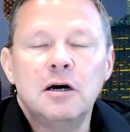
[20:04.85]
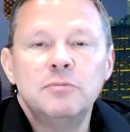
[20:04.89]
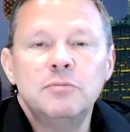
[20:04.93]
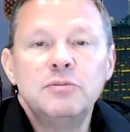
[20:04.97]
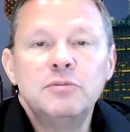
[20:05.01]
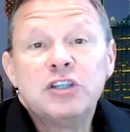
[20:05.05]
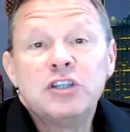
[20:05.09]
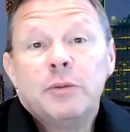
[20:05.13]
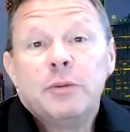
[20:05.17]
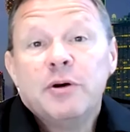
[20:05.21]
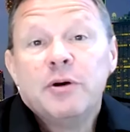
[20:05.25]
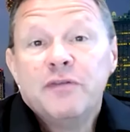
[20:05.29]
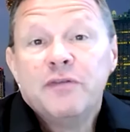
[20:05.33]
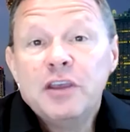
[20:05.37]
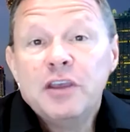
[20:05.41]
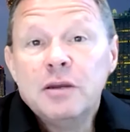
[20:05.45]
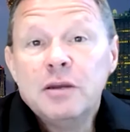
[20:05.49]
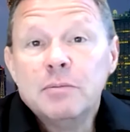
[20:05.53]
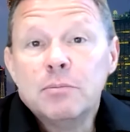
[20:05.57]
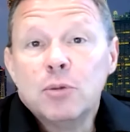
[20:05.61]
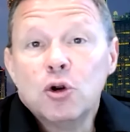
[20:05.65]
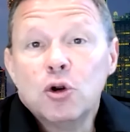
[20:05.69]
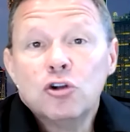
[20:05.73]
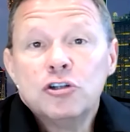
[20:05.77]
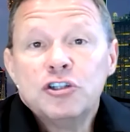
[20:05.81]
Some of the
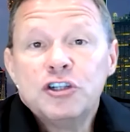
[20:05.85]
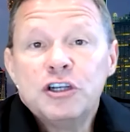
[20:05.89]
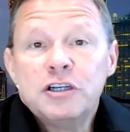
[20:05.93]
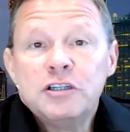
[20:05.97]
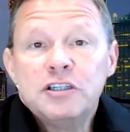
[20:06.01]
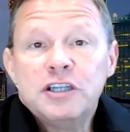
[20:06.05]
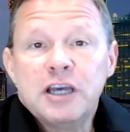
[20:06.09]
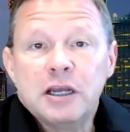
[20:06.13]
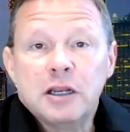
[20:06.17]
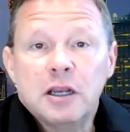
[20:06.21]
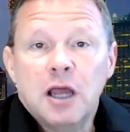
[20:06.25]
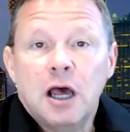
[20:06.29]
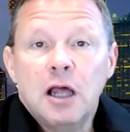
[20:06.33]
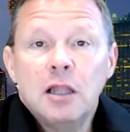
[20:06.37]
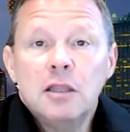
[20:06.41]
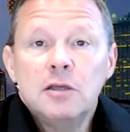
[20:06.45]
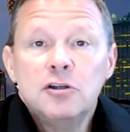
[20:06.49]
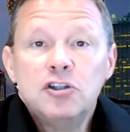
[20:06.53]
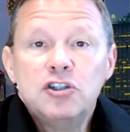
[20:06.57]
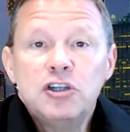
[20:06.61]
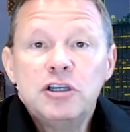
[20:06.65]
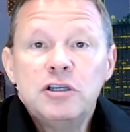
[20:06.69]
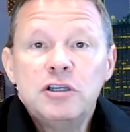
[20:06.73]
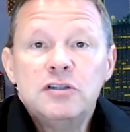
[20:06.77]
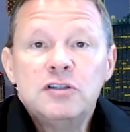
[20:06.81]
emerging
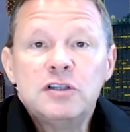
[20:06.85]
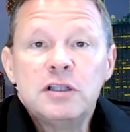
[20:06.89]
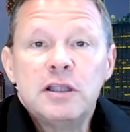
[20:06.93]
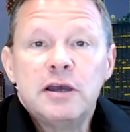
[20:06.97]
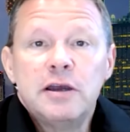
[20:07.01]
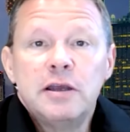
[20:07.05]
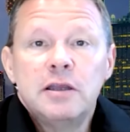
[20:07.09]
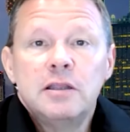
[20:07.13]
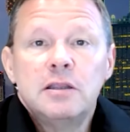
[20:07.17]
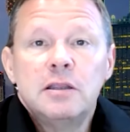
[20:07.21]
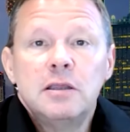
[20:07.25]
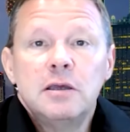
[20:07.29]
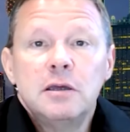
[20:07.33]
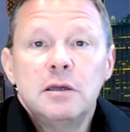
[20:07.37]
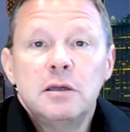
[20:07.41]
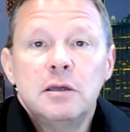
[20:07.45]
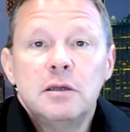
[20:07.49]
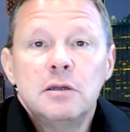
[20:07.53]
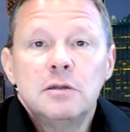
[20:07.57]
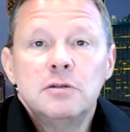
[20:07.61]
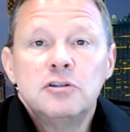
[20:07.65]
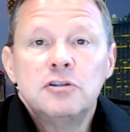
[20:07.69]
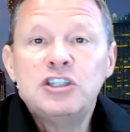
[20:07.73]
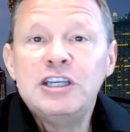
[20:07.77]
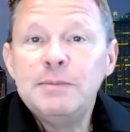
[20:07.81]
technologies like
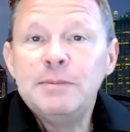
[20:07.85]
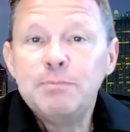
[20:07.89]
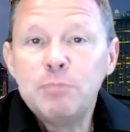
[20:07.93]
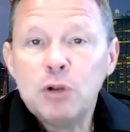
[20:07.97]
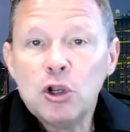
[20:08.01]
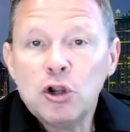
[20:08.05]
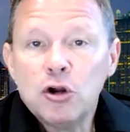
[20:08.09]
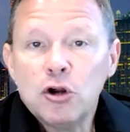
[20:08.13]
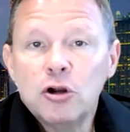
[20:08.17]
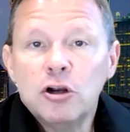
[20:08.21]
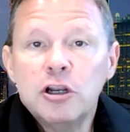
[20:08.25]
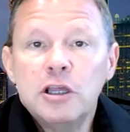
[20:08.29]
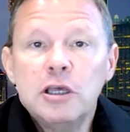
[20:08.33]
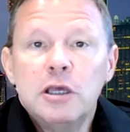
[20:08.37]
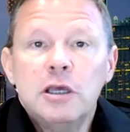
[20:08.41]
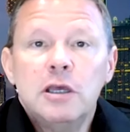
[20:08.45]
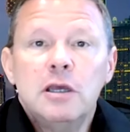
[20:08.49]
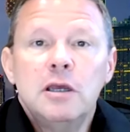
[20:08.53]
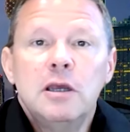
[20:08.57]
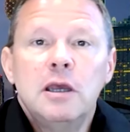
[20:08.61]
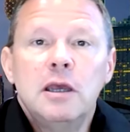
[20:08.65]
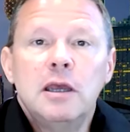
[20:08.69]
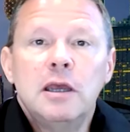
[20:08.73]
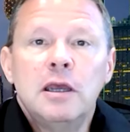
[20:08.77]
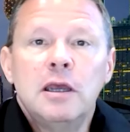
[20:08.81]
the deep
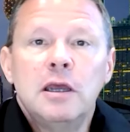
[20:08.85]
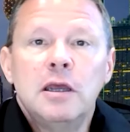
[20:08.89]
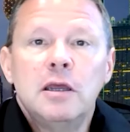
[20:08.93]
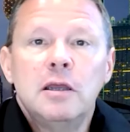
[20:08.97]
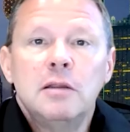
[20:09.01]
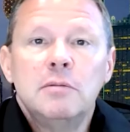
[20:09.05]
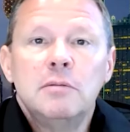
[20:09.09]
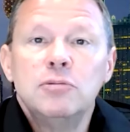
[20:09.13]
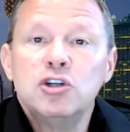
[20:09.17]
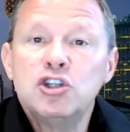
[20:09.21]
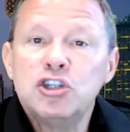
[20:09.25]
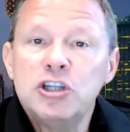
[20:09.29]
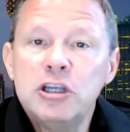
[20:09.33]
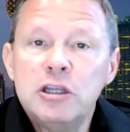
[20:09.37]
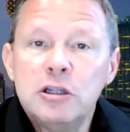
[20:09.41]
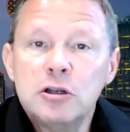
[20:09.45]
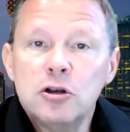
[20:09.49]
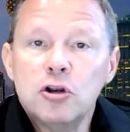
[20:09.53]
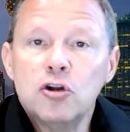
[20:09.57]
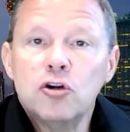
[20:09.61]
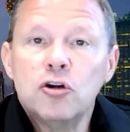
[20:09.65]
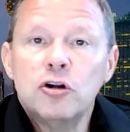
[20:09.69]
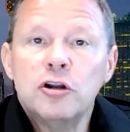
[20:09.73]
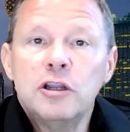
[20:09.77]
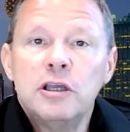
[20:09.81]
learning and machine
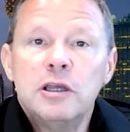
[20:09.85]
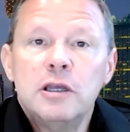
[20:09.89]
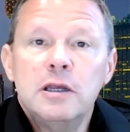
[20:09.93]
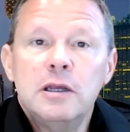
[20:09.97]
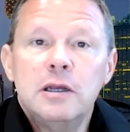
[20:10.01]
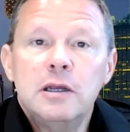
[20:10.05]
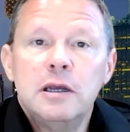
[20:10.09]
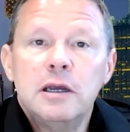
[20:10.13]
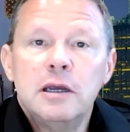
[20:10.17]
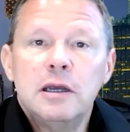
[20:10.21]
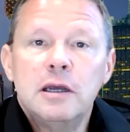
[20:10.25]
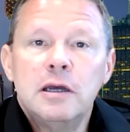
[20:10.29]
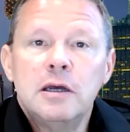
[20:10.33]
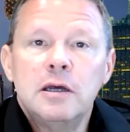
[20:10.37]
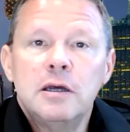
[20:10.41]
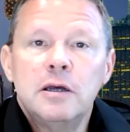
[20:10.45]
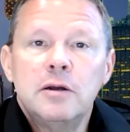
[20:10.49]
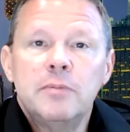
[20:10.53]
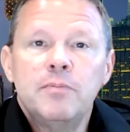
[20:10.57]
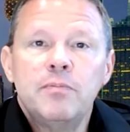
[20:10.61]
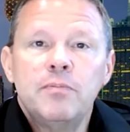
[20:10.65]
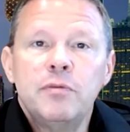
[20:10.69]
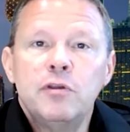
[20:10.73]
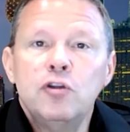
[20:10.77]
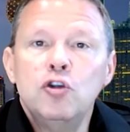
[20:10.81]
learning,
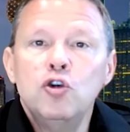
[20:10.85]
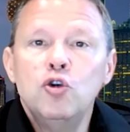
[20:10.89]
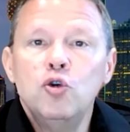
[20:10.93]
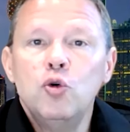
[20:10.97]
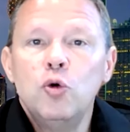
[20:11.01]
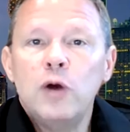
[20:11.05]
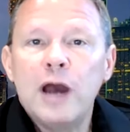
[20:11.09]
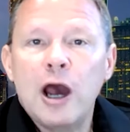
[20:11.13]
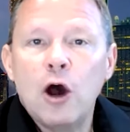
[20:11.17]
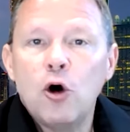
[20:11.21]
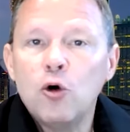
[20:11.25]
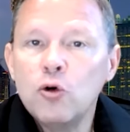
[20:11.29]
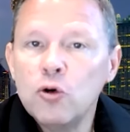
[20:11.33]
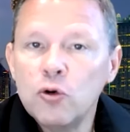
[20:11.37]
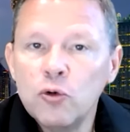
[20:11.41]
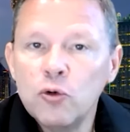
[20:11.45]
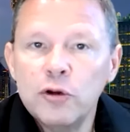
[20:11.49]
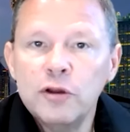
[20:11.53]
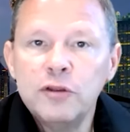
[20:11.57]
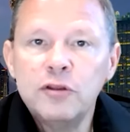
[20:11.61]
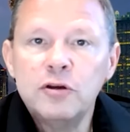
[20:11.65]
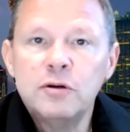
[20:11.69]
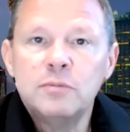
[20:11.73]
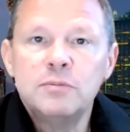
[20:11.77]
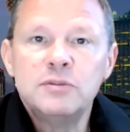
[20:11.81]
new
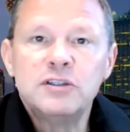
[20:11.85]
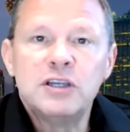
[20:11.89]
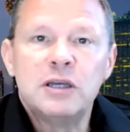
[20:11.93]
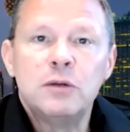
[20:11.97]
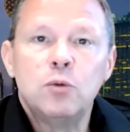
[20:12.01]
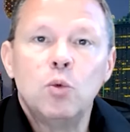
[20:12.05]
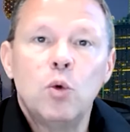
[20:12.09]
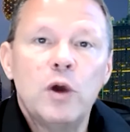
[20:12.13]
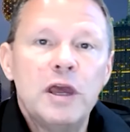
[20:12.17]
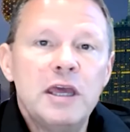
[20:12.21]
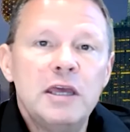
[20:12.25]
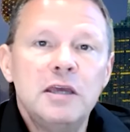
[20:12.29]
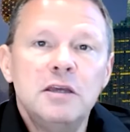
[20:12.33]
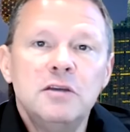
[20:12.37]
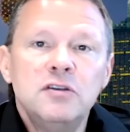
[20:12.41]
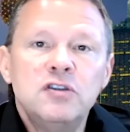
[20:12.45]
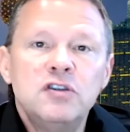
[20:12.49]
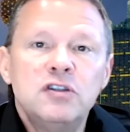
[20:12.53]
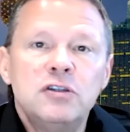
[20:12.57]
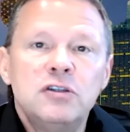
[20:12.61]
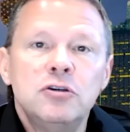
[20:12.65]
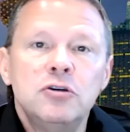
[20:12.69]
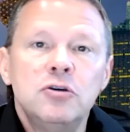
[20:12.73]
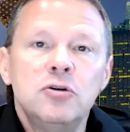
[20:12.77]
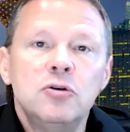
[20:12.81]
algorithms and
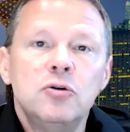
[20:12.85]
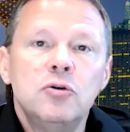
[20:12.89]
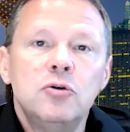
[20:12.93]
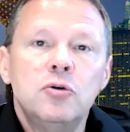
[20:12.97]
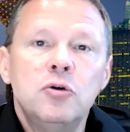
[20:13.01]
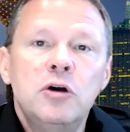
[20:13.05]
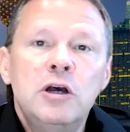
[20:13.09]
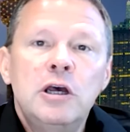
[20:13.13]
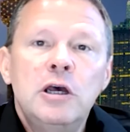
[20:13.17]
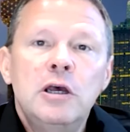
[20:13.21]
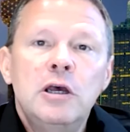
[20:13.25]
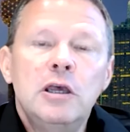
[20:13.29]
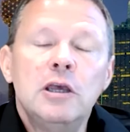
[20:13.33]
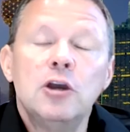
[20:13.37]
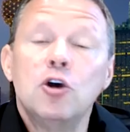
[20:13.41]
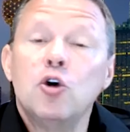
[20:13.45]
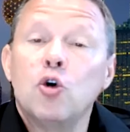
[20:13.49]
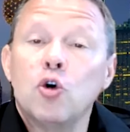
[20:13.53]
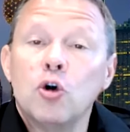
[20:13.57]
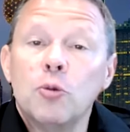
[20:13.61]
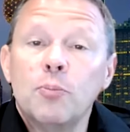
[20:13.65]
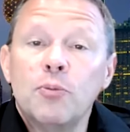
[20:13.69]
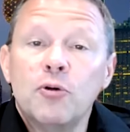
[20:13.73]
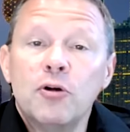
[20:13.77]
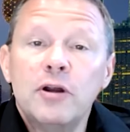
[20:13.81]
ways to
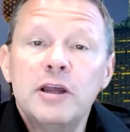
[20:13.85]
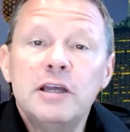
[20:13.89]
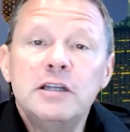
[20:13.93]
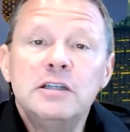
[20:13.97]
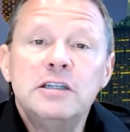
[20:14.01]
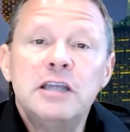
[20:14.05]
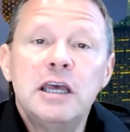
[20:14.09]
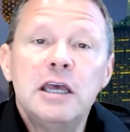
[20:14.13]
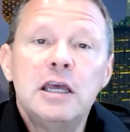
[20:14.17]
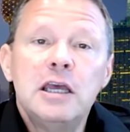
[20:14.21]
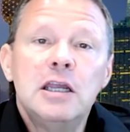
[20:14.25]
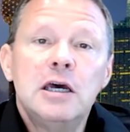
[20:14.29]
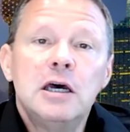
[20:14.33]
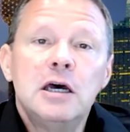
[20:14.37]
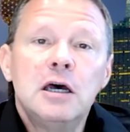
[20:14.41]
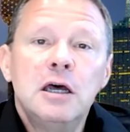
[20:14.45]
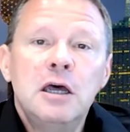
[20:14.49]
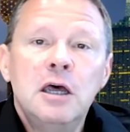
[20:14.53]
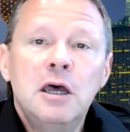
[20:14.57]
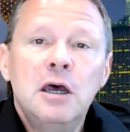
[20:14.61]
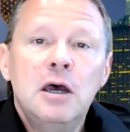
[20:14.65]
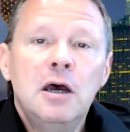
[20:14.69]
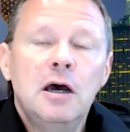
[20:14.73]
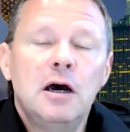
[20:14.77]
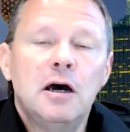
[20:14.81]
incorporate data.
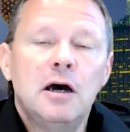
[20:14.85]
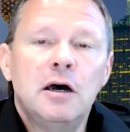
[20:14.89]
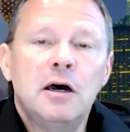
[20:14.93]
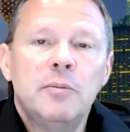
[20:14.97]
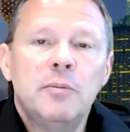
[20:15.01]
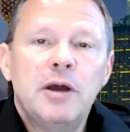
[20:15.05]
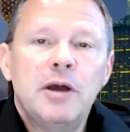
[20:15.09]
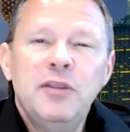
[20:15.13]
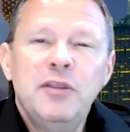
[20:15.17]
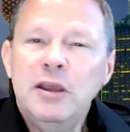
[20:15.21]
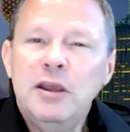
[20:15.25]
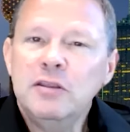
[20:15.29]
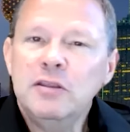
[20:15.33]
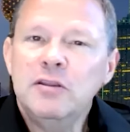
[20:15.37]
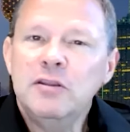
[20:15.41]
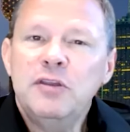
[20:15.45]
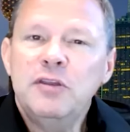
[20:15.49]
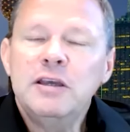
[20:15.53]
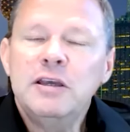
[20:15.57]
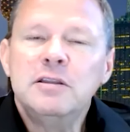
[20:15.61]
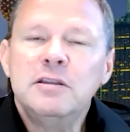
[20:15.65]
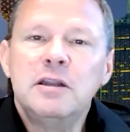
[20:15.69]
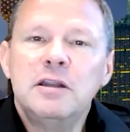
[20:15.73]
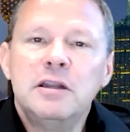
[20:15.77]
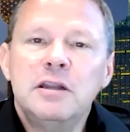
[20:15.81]
I think the
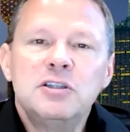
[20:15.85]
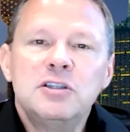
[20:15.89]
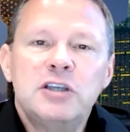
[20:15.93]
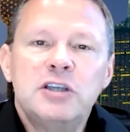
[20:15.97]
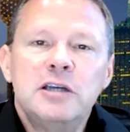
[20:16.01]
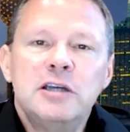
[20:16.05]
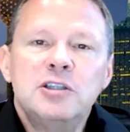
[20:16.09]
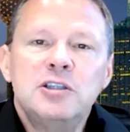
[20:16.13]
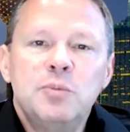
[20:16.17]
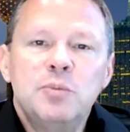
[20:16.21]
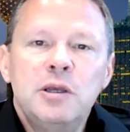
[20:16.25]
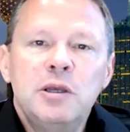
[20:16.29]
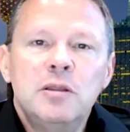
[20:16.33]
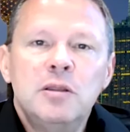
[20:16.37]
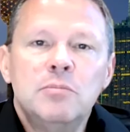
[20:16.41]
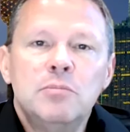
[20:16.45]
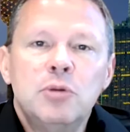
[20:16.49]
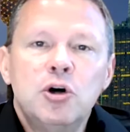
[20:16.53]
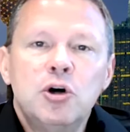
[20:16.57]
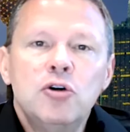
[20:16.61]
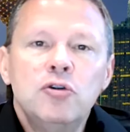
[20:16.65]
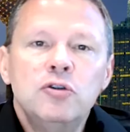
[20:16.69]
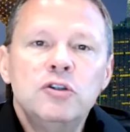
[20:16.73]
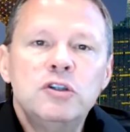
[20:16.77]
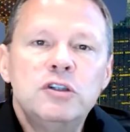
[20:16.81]
thing that excites me the
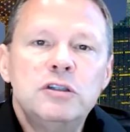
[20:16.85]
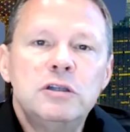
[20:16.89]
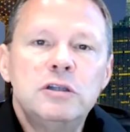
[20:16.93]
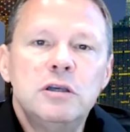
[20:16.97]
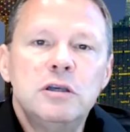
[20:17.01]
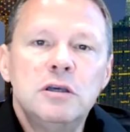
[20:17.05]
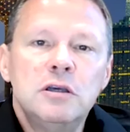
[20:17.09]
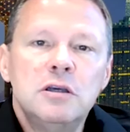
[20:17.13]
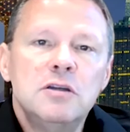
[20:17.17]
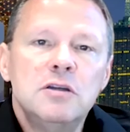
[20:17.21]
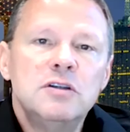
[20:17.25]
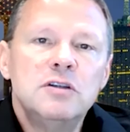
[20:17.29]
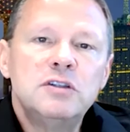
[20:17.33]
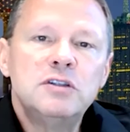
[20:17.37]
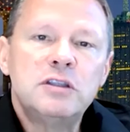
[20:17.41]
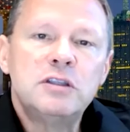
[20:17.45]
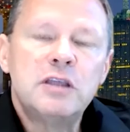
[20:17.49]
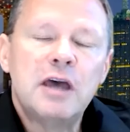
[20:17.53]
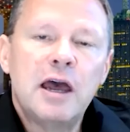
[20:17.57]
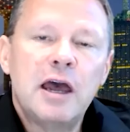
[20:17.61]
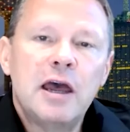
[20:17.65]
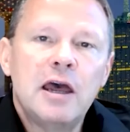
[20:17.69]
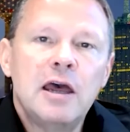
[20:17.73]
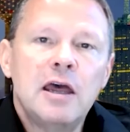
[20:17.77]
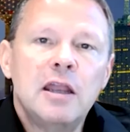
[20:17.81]
most is
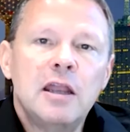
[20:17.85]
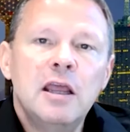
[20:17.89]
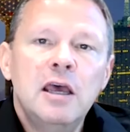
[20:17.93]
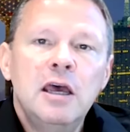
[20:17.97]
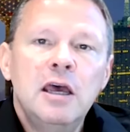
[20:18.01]
that